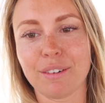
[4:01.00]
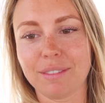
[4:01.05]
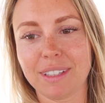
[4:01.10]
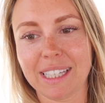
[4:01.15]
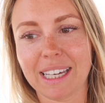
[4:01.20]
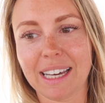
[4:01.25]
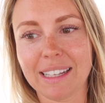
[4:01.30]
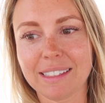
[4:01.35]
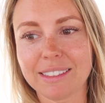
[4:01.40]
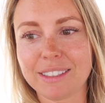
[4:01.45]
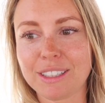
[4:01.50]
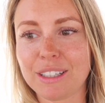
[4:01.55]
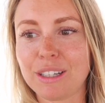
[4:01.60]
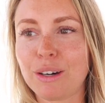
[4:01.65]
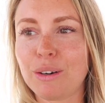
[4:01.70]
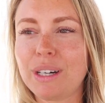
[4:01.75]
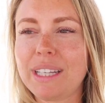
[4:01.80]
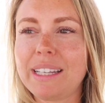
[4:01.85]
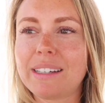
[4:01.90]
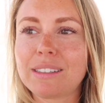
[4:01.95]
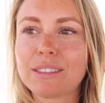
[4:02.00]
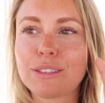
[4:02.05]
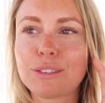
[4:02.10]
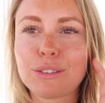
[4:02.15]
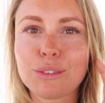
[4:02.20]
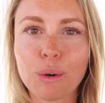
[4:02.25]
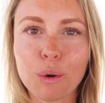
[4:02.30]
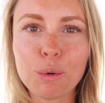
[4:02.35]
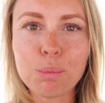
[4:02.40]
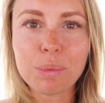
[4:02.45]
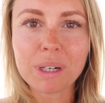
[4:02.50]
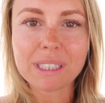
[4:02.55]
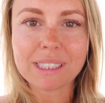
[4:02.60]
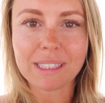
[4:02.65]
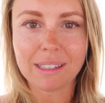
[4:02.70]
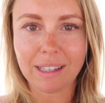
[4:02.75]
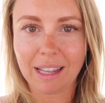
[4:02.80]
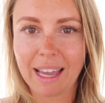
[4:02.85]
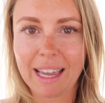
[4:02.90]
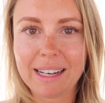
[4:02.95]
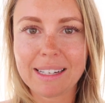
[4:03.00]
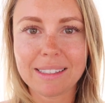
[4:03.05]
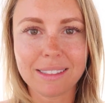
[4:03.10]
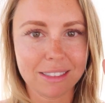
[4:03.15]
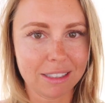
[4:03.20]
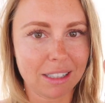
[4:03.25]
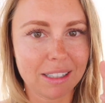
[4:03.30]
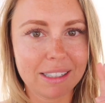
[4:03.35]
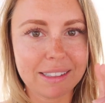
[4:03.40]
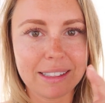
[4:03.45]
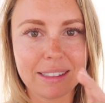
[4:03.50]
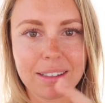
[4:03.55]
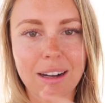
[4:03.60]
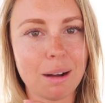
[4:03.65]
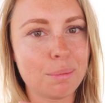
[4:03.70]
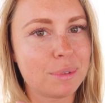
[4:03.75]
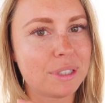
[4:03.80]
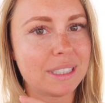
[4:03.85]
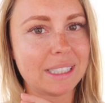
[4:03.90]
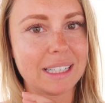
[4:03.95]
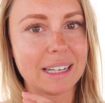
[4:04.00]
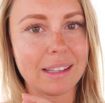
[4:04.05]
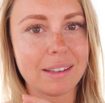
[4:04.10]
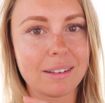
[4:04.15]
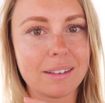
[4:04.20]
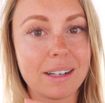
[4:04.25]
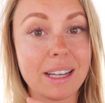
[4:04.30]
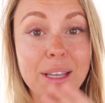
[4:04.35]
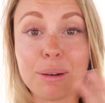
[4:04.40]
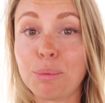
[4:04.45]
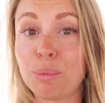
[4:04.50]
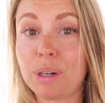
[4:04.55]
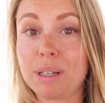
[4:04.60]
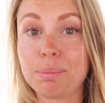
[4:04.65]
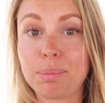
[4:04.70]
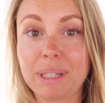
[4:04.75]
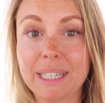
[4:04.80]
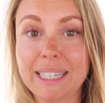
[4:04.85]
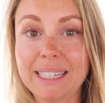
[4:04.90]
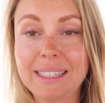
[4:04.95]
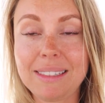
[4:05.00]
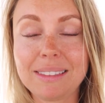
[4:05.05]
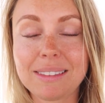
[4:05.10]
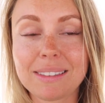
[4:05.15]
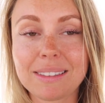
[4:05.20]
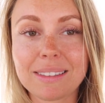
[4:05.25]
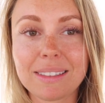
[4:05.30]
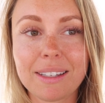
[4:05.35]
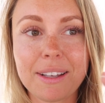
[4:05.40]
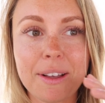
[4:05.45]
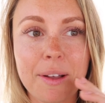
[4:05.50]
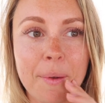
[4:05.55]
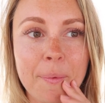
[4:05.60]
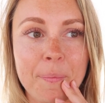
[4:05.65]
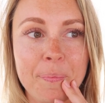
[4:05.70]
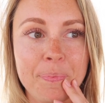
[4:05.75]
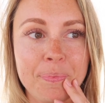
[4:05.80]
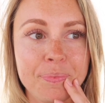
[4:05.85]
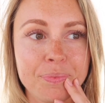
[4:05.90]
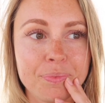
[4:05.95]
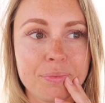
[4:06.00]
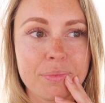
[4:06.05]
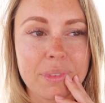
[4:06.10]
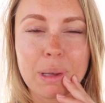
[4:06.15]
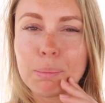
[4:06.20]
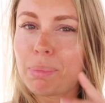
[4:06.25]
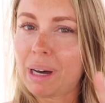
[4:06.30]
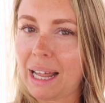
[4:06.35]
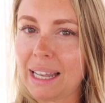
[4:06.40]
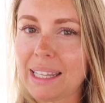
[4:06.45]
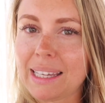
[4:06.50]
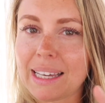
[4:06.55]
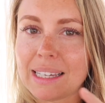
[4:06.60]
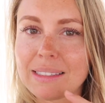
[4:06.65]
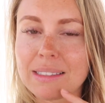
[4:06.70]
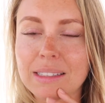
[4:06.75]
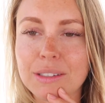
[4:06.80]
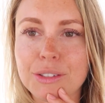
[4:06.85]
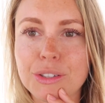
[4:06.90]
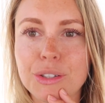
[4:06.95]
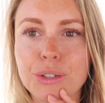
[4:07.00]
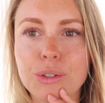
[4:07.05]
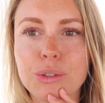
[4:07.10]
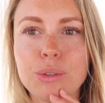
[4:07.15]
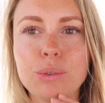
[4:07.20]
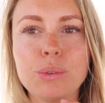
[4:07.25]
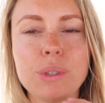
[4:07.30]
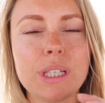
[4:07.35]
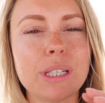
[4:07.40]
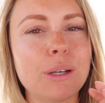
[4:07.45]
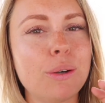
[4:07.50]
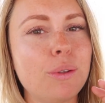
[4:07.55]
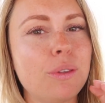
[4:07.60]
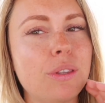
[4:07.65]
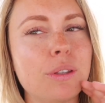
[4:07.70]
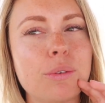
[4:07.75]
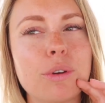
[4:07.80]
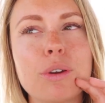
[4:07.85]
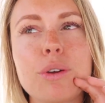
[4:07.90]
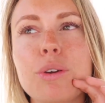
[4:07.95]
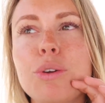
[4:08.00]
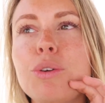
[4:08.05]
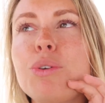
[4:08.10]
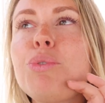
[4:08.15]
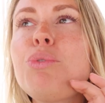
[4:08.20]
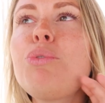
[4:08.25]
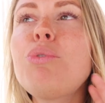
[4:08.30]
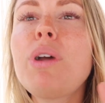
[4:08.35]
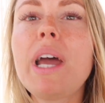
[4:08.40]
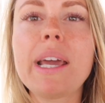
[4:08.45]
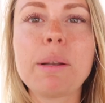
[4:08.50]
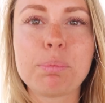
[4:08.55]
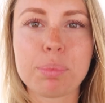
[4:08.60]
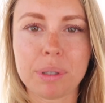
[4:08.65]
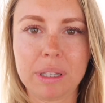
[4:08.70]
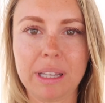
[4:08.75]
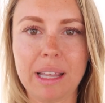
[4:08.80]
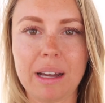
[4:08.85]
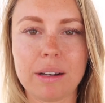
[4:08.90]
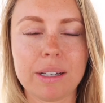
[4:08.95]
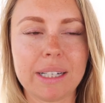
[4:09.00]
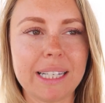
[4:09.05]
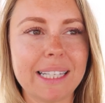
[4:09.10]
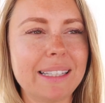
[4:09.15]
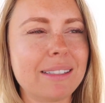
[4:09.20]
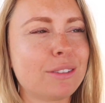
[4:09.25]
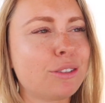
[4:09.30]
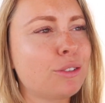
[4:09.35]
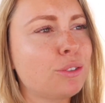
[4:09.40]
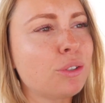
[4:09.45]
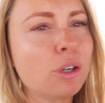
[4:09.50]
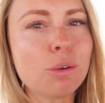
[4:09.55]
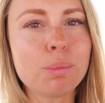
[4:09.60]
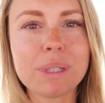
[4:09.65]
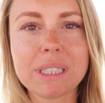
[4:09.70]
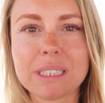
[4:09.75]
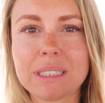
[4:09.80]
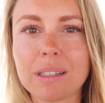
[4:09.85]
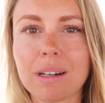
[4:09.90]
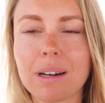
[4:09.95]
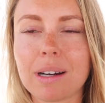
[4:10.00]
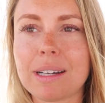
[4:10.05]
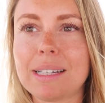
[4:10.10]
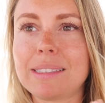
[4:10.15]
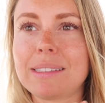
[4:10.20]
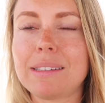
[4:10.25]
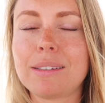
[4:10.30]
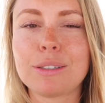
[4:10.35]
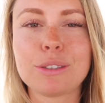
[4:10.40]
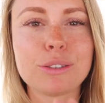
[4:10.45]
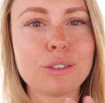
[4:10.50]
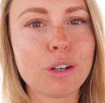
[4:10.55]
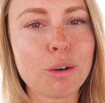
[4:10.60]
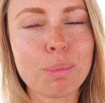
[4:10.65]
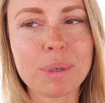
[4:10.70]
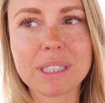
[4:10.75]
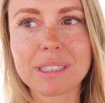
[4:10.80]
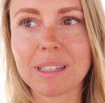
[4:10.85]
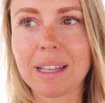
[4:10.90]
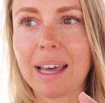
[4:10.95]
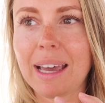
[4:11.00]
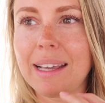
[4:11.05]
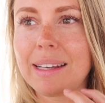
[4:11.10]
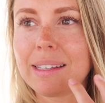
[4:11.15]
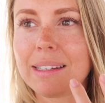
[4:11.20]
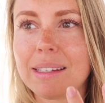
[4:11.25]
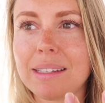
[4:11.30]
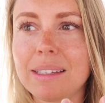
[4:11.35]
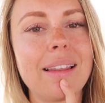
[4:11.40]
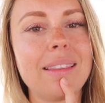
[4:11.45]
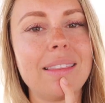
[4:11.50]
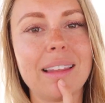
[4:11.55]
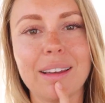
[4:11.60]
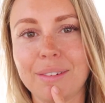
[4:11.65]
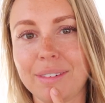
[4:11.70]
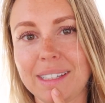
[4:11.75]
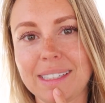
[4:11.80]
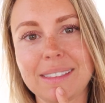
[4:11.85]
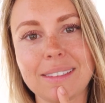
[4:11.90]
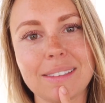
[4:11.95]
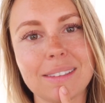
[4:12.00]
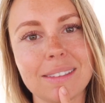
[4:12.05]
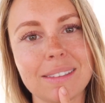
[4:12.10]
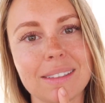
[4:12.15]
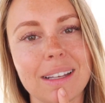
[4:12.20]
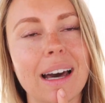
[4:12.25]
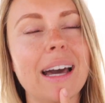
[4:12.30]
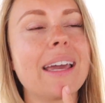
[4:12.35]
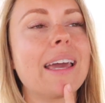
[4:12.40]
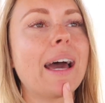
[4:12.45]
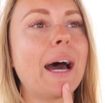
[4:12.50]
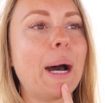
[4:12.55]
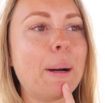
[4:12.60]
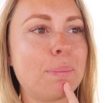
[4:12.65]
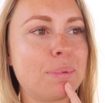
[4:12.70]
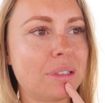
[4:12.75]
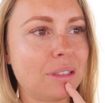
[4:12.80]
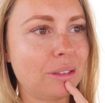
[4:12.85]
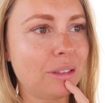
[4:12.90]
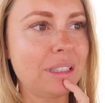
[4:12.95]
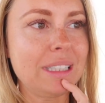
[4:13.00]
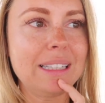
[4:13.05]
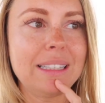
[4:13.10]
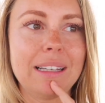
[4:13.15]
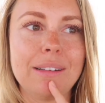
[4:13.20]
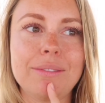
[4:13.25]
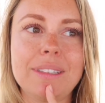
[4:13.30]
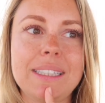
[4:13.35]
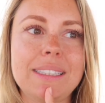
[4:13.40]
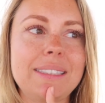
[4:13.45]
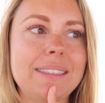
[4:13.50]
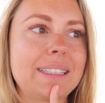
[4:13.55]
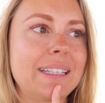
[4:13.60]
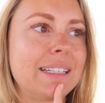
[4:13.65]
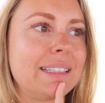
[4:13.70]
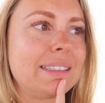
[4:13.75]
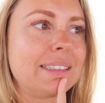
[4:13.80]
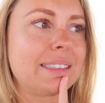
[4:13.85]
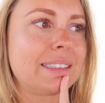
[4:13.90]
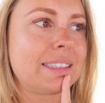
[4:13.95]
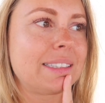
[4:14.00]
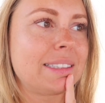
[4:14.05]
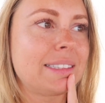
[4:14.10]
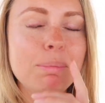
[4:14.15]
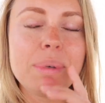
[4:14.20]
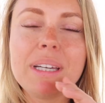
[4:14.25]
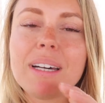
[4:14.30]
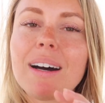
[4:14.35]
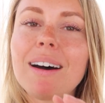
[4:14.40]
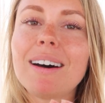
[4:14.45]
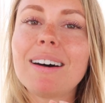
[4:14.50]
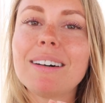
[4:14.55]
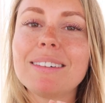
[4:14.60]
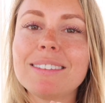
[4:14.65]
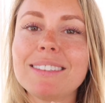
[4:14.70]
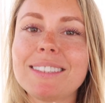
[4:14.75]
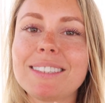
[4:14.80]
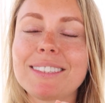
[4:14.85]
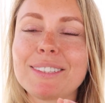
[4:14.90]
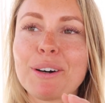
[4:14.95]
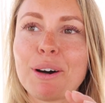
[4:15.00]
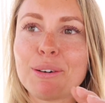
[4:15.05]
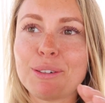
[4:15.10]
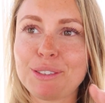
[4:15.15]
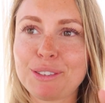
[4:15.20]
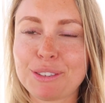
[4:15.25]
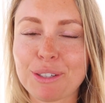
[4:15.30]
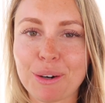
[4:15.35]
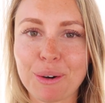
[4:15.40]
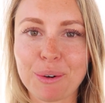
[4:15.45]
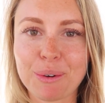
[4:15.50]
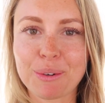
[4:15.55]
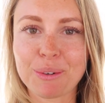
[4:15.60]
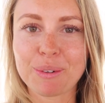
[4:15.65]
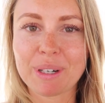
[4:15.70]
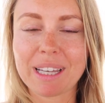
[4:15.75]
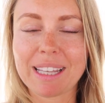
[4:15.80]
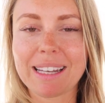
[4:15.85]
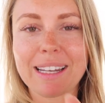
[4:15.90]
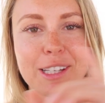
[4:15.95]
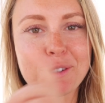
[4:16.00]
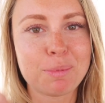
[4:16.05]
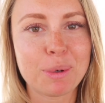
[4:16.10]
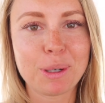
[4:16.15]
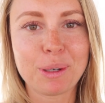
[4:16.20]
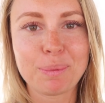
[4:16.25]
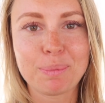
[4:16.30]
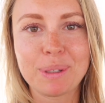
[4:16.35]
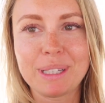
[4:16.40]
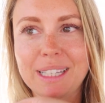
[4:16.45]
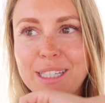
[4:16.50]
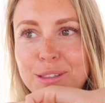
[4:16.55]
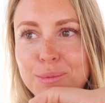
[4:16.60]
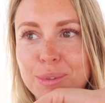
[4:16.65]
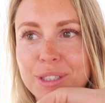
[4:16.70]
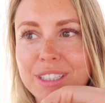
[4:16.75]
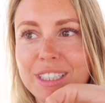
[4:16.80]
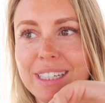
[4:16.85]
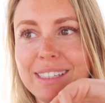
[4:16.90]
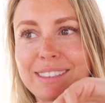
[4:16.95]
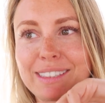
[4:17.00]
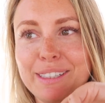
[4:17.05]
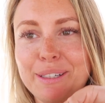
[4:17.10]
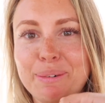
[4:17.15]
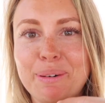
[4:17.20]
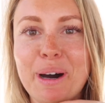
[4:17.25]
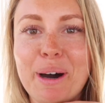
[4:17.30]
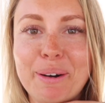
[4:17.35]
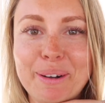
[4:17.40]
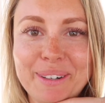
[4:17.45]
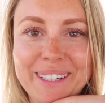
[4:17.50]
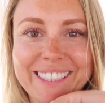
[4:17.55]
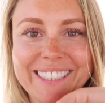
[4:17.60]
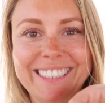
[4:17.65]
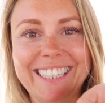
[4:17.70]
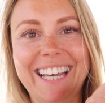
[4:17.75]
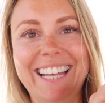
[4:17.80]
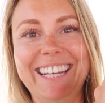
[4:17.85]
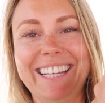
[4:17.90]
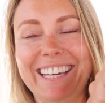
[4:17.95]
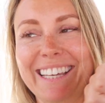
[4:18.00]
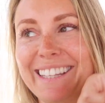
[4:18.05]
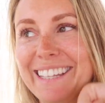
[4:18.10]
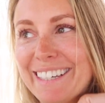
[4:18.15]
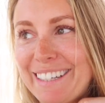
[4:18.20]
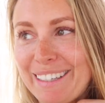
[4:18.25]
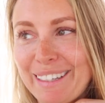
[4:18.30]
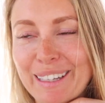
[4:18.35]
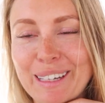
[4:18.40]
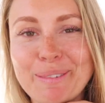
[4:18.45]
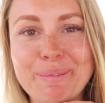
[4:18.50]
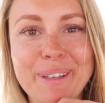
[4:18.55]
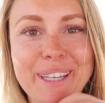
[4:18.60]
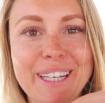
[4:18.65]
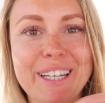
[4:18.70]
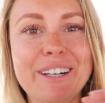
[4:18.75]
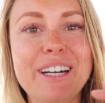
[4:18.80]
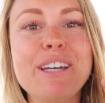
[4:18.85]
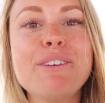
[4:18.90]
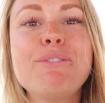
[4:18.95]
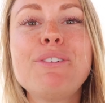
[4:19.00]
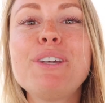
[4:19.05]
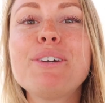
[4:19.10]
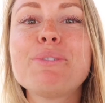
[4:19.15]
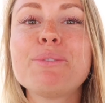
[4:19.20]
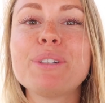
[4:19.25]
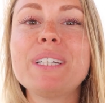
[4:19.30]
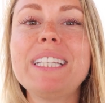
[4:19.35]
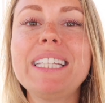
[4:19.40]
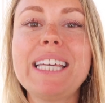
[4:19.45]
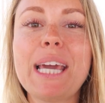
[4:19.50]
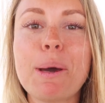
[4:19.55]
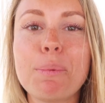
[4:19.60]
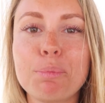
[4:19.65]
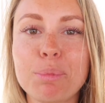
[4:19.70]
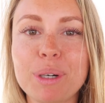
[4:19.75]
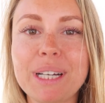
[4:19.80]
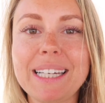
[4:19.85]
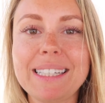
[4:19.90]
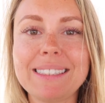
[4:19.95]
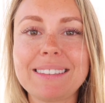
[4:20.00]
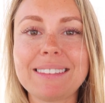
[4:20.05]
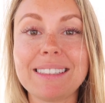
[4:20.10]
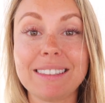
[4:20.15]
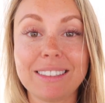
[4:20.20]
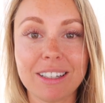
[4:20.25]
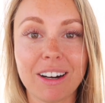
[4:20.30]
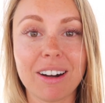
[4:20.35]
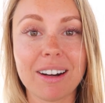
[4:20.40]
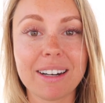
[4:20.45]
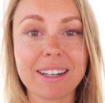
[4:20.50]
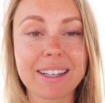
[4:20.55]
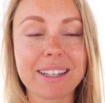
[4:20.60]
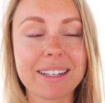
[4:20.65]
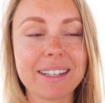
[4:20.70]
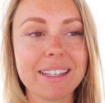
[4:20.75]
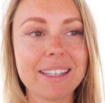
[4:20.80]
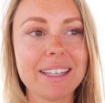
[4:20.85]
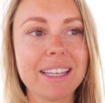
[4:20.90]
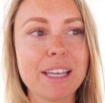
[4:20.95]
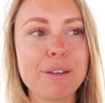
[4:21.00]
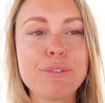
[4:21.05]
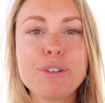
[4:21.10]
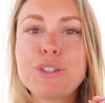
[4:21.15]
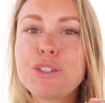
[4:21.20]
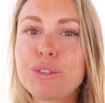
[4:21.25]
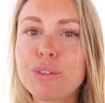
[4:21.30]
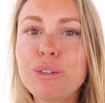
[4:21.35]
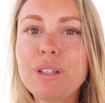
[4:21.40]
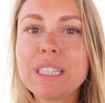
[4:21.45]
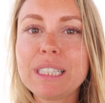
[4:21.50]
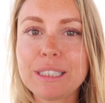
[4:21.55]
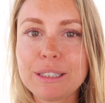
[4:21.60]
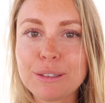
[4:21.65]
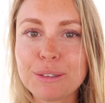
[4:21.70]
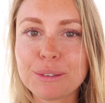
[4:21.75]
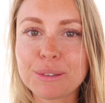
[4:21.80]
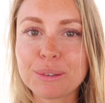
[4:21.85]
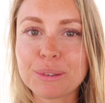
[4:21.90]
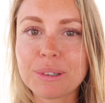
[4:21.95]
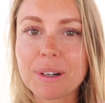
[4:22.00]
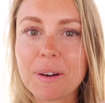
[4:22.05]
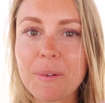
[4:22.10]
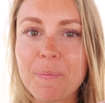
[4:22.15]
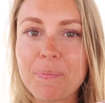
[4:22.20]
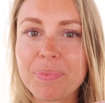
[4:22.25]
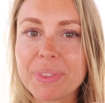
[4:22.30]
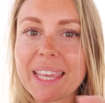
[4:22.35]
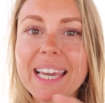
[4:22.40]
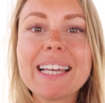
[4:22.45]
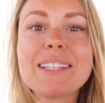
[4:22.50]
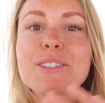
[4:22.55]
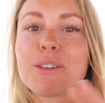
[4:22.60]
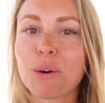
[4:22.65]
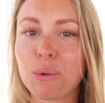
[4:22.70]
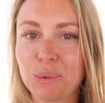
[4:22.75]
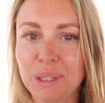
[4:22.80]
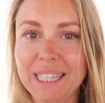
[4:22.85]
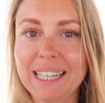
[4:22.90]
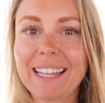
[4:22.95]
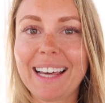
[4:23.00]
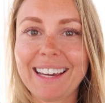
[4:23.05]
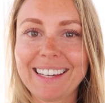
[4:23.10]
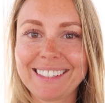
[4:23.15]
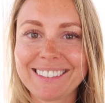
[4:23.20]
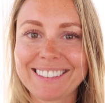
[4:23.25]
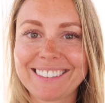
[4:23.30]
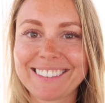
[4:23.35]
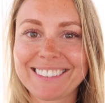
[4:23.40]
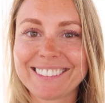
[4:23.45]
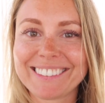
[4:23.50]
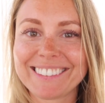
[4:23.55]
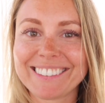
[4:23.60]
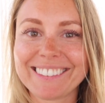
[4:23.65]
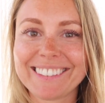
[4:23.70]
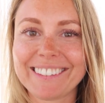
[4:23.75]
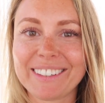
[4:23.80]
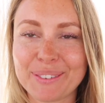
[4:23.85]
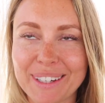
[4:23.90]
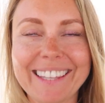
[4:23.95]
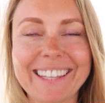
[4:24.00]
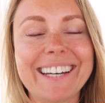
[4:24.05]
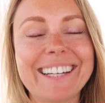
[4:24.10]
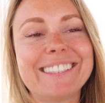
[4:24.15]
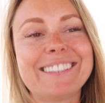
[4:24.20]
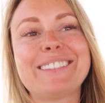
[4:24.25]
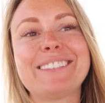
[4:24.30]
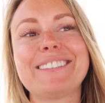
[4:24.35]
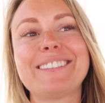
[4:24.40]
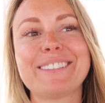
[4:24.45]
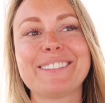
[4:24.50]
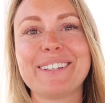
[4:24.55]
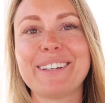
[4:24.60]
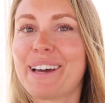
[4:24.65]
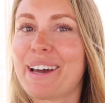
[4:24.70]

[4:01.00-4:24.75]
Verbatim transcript: of the island. You know, there's so much light and dark that comes together in one place. Bali has that too, you know, the great polarity. There's so much darkness, there's so much light and I love it. I absolutely love it. And because also, and I spoke about this with Jesse while we were standing in the club, you know, if you really embrace the dark, if you truly do, it's only light. And that's